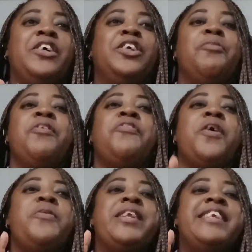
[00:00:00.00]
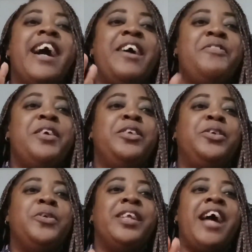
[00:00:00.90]
So before we dive
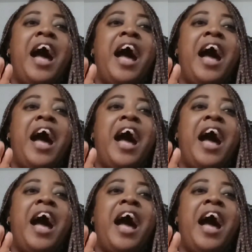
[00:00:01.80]
into the